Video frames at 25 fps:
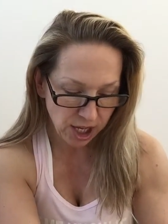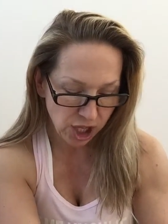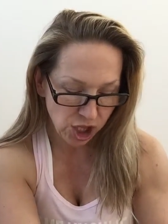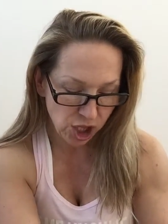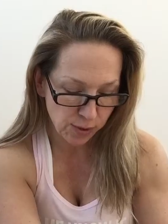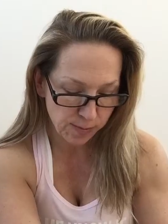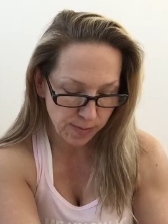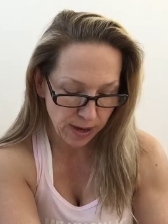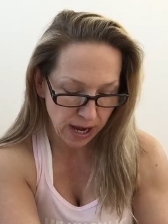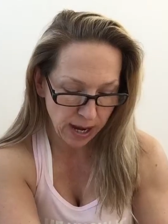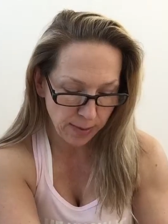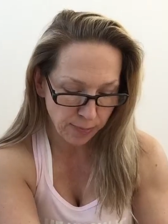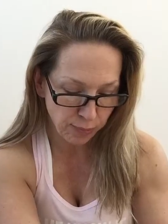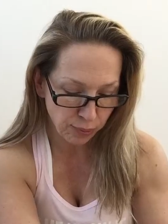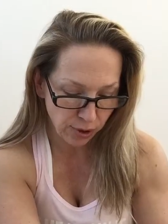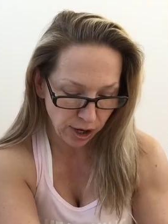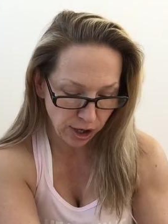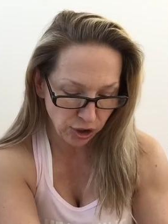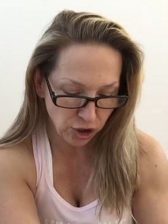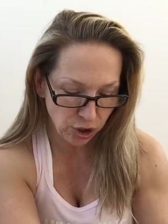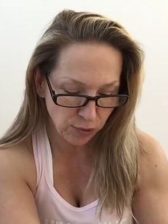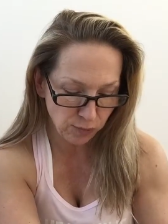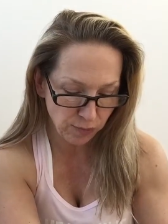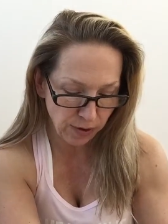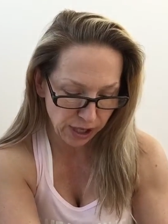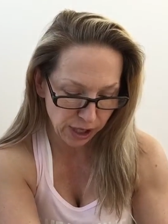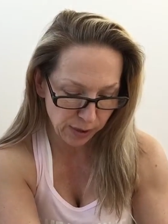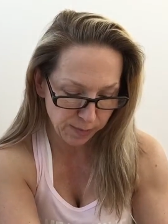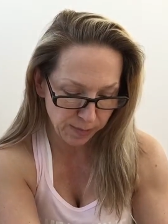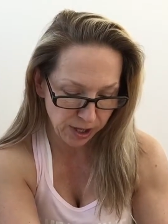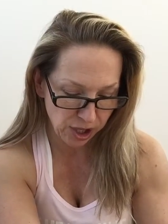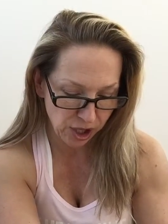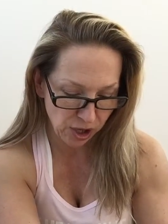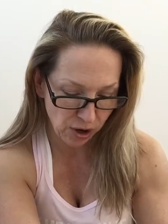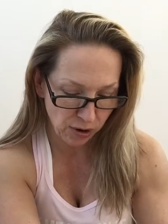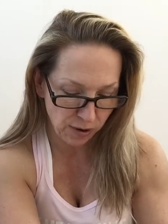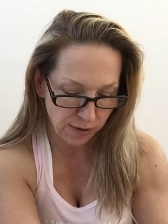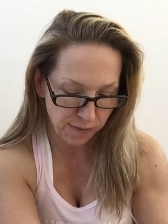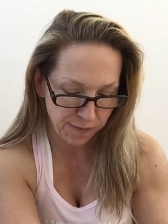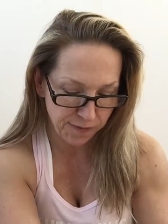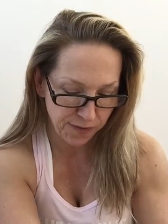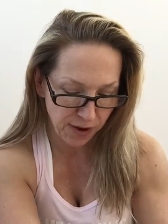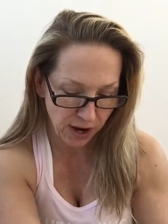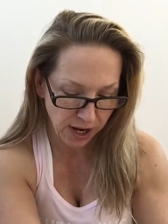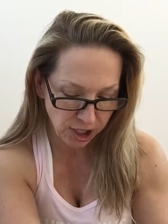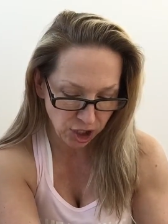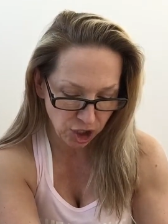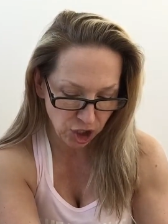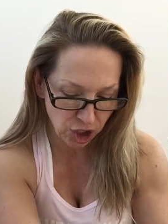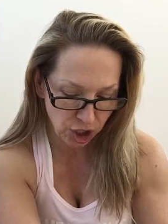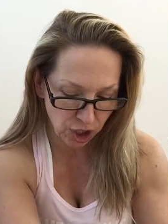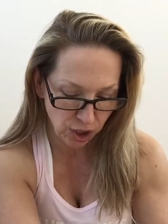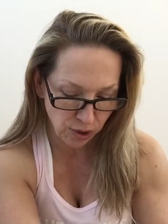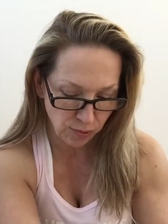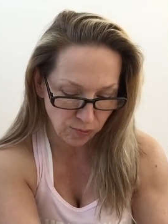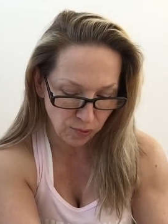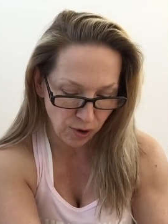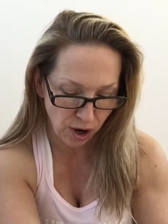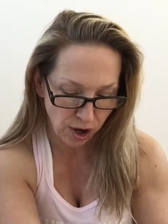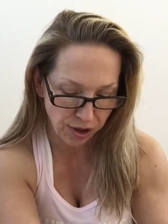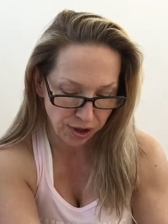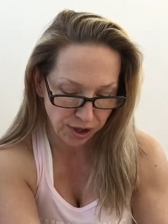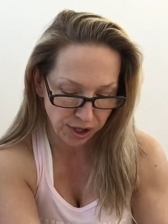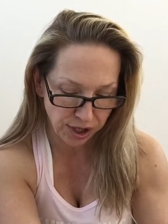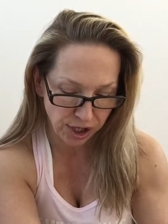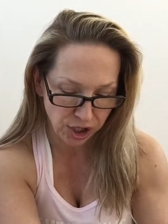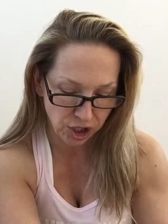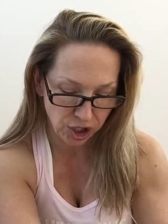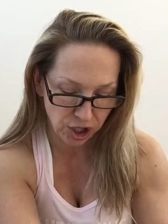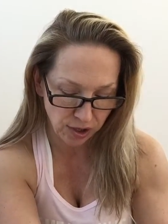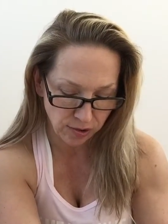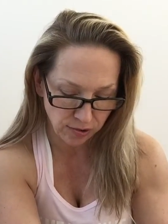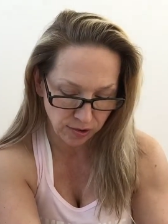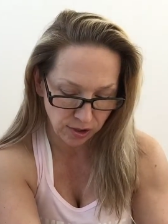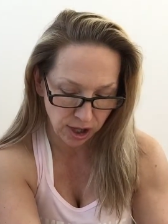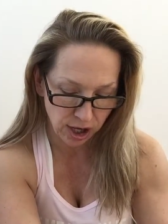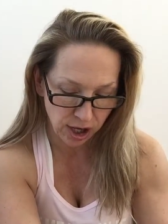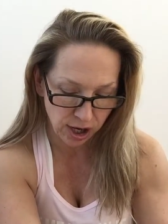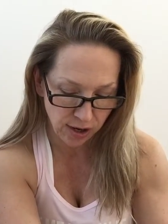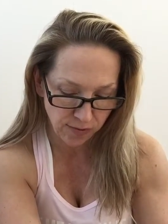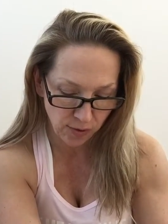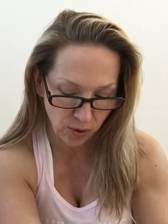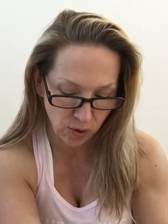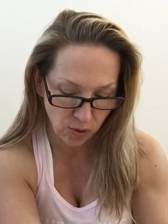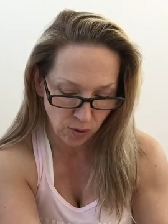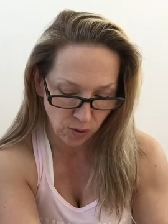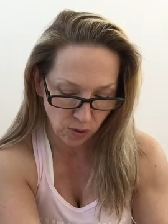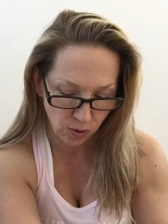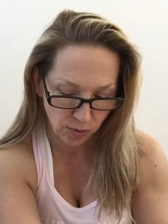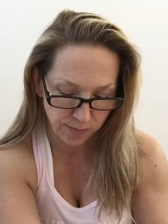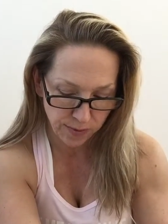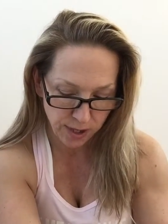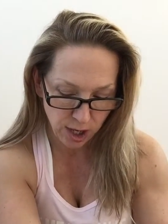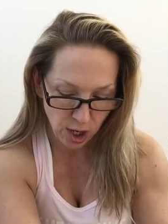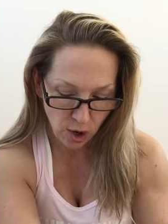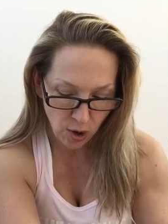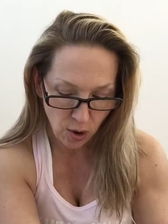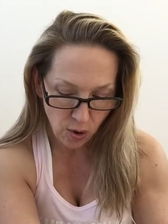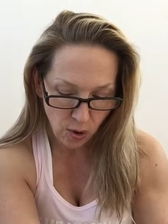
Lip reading: so my approach and recipes are a fine-tune rather than a total overhaul.